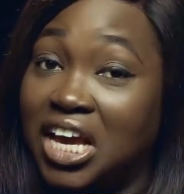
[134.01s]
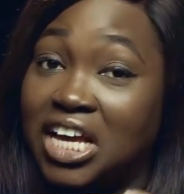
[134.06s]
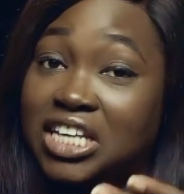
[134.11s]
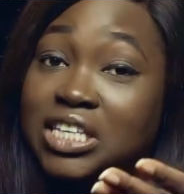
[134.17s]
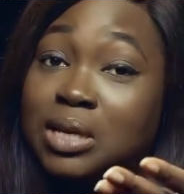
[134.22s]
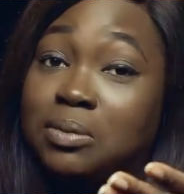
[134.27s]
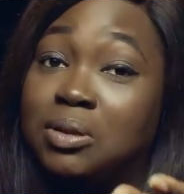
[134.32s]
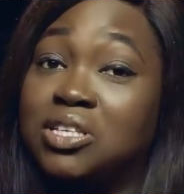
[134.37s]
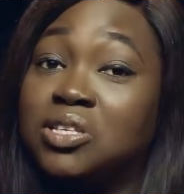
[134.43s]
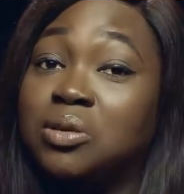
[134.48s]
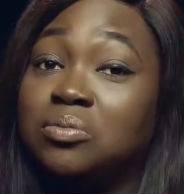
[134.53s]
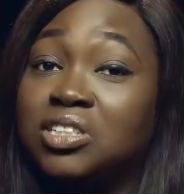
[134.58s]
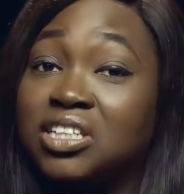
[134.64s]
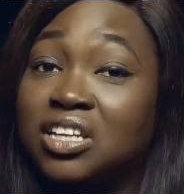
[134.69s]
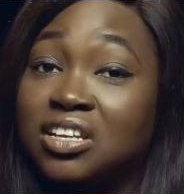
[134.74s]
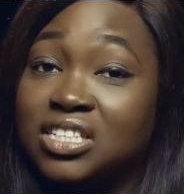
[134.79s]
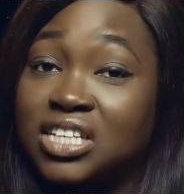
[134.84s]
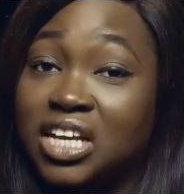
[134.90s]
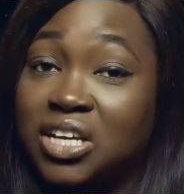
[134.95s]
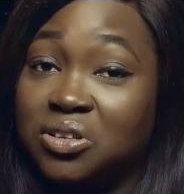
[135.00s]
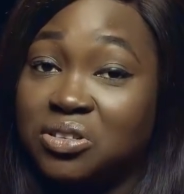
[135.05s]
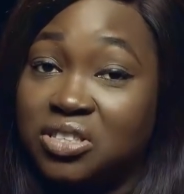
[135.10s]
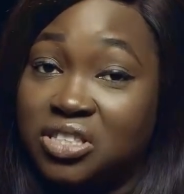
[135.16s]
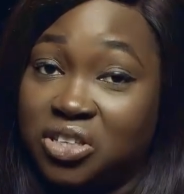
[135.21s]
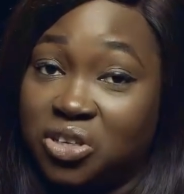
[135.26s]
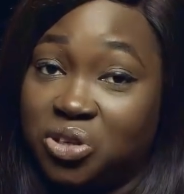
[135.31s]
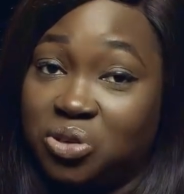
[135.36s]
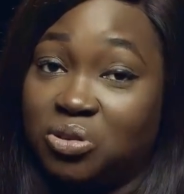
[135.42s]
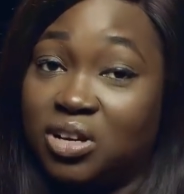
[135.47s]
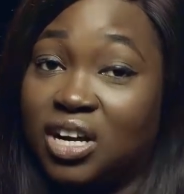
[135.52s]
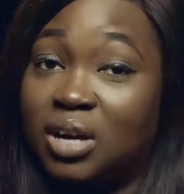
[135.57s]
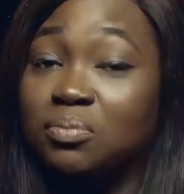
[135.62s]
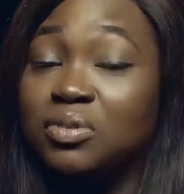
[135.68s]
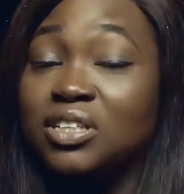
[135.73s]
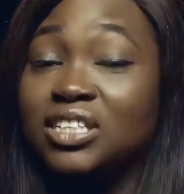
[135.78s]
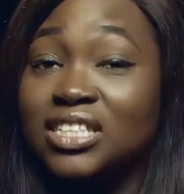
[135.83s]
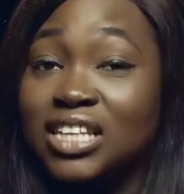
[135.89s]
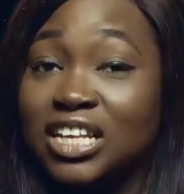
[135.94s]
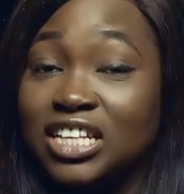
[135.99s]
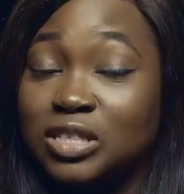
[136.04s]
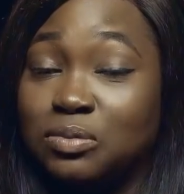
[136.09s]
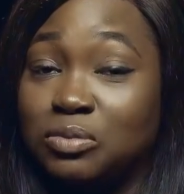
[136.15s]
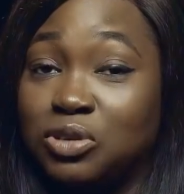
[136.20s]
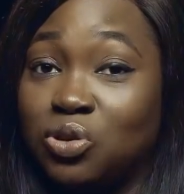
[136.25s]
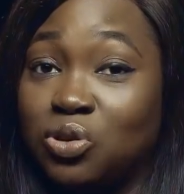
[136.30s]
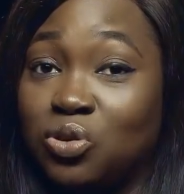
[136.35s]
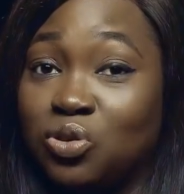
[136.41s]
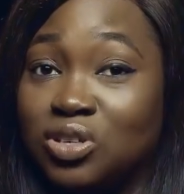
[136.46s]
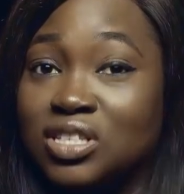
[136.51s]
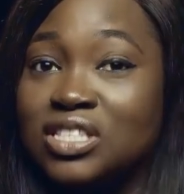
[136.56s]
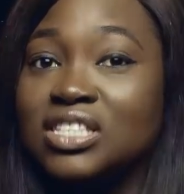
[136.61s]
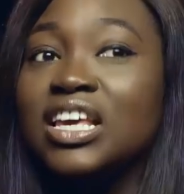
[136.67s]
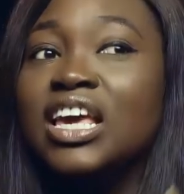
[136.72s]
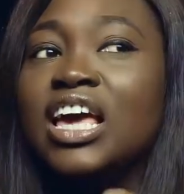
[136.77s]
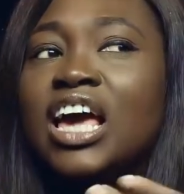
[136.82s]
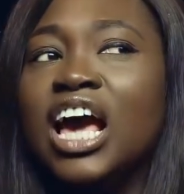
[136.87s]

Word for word: Except there's something else that you see, you can please let me know, because